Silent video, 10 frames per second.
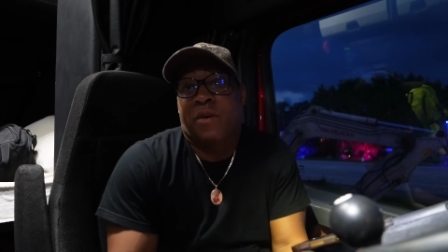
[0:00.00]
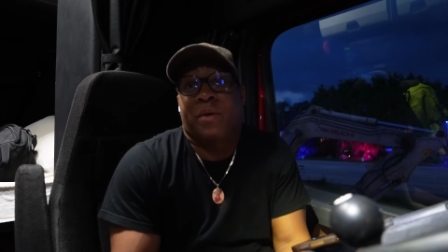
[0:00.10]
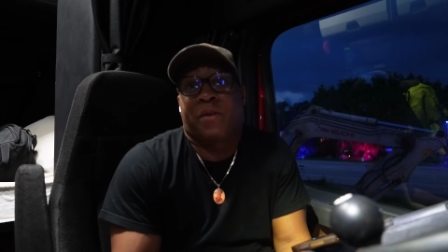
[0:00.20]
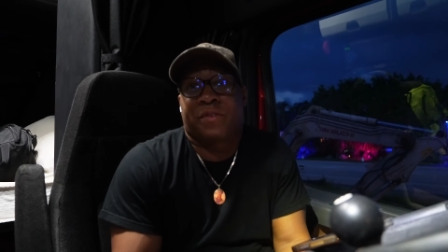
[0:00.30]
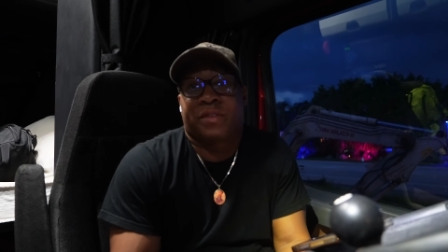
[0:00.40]
I'm
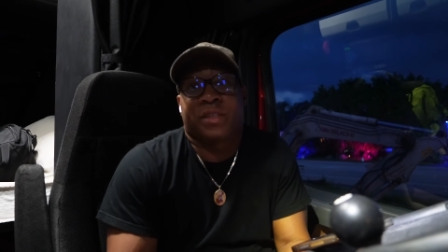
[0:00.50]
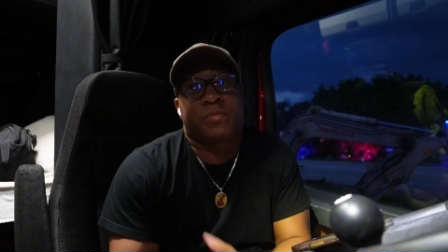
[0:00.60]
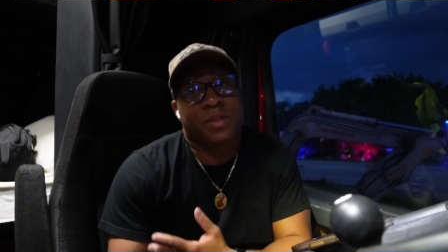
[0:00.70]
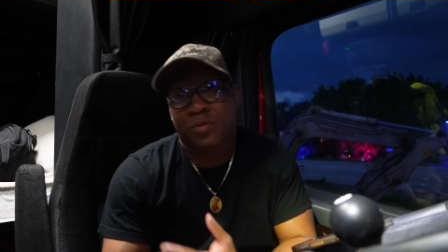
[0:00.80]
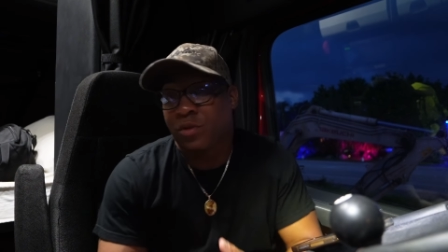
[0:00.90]
here for 6
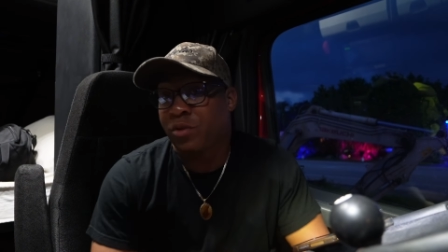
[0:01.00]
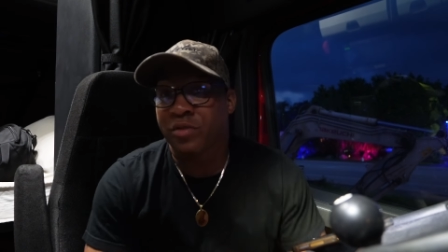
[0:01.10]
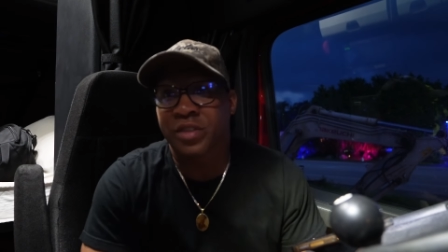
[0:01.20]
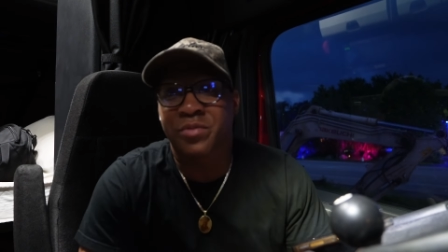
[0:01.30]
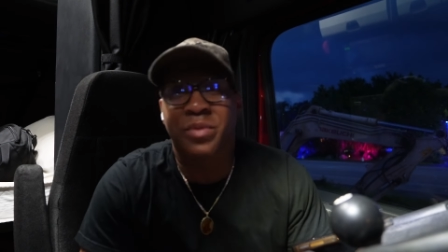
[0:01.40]
months, we'll do
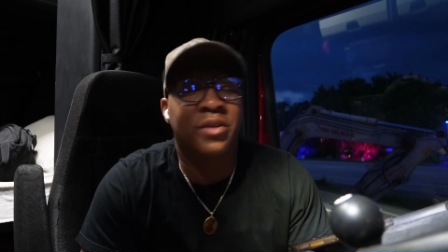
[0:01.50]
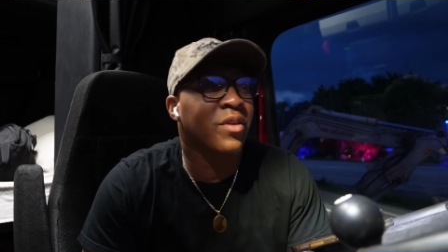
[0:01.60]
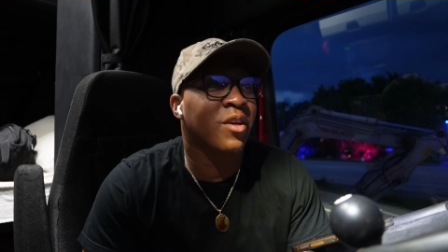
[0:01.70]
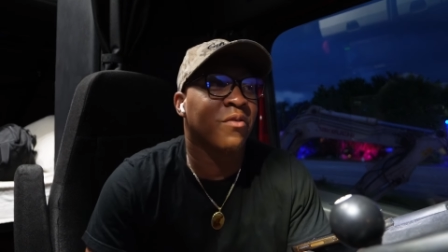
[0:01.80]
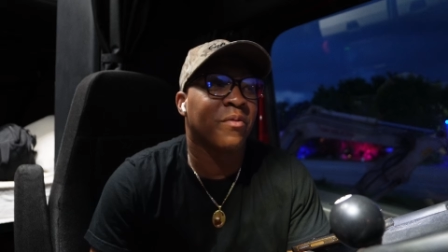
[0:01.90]
a 6 month video.